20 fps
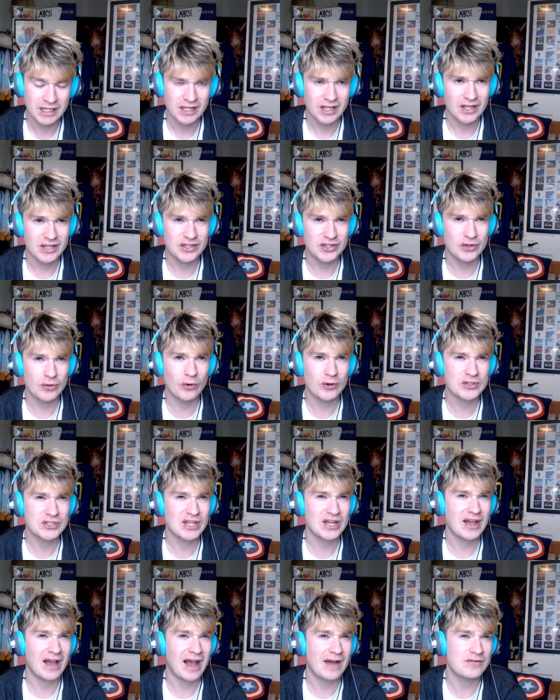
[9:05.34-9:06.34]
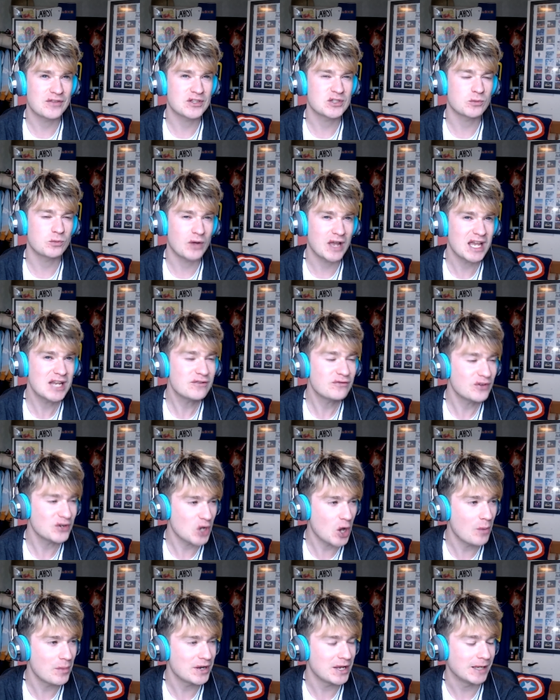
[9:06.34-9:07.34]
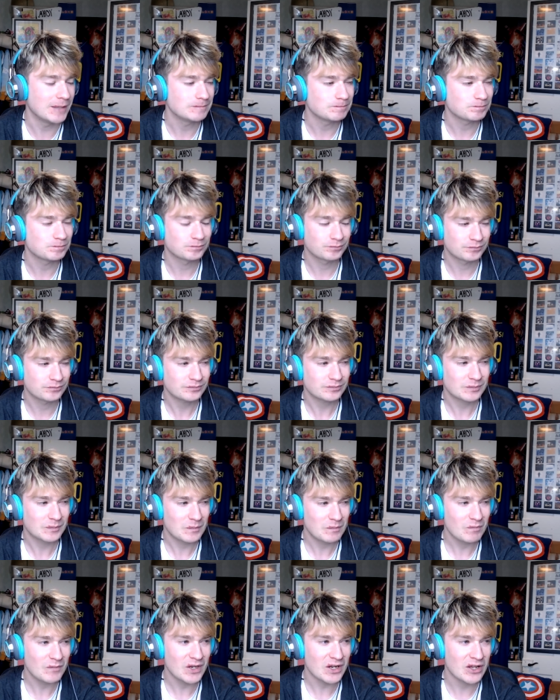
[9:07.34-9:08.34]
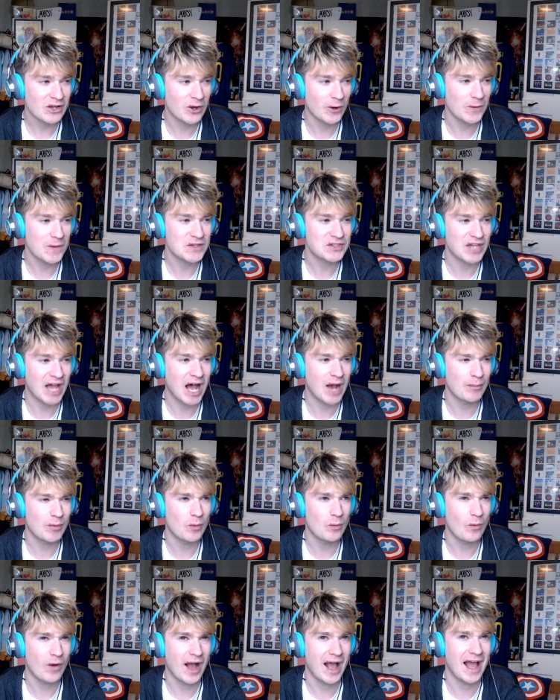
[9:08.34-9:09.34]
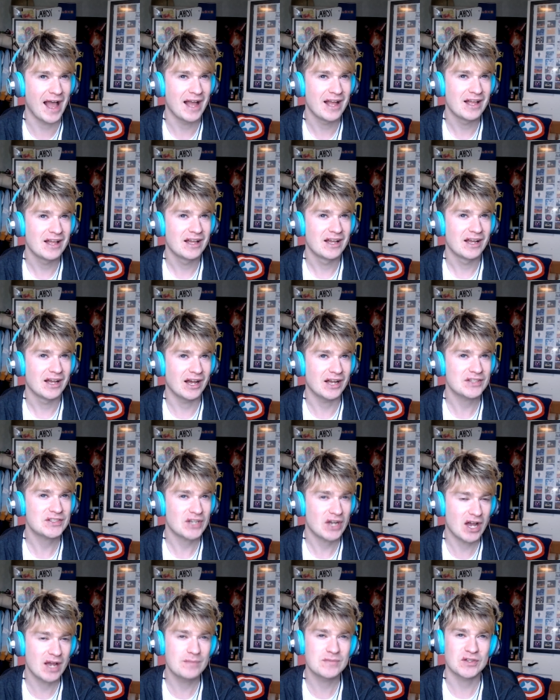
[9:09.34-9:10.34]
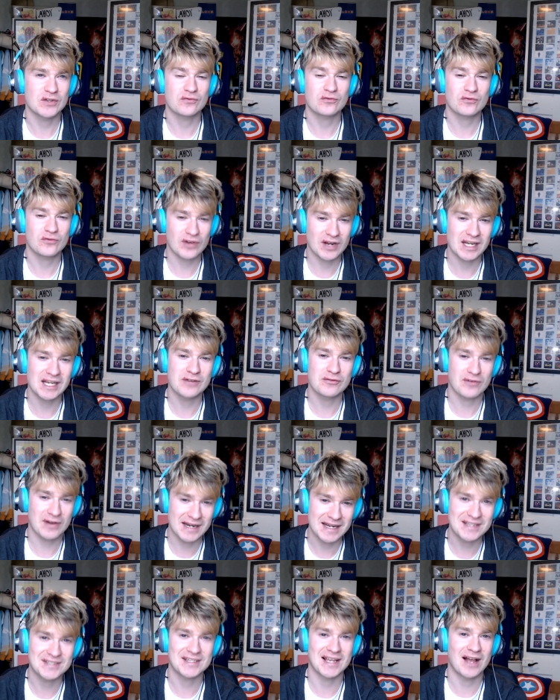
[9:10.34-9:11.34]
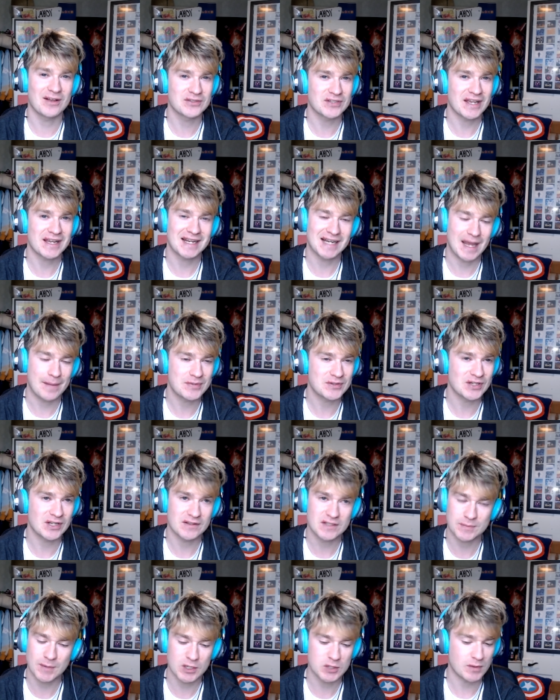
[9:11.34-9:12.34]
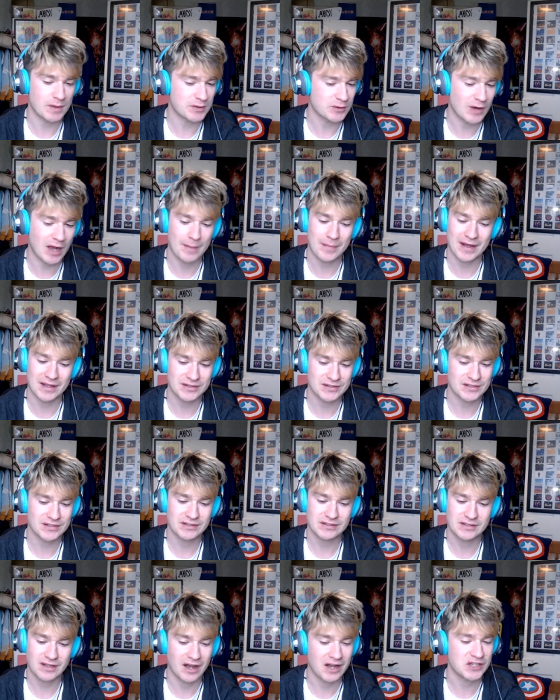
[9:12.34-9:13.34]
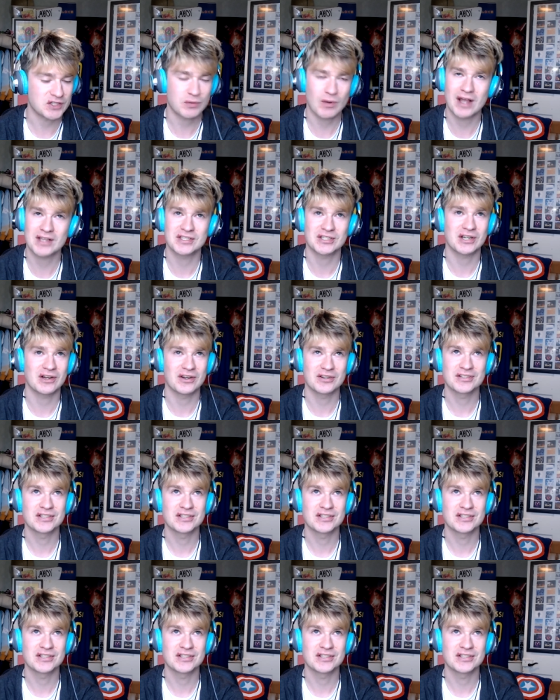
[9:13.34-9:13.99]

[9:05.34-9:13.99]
You also have this weird phenomena on this album where at times it really, really sounds like an episode of SpongeBob SquarePants. I swear to God.